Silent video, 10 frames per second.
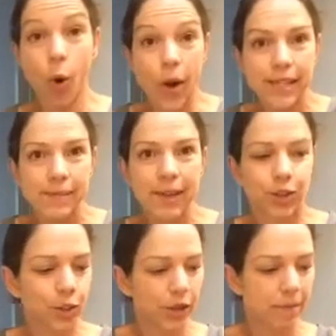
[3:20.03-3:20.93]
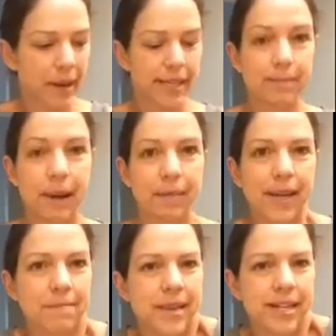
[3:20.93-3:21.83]
Always make sure your butter's bubbling.
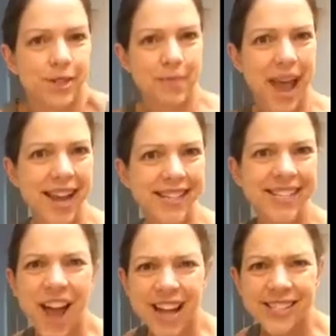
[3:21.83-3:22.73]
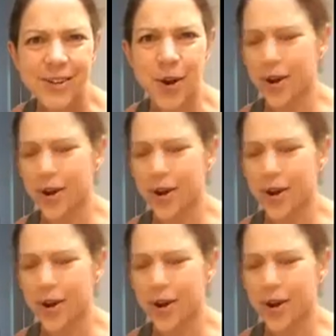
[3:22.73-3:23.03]
It means your pan's nice and hot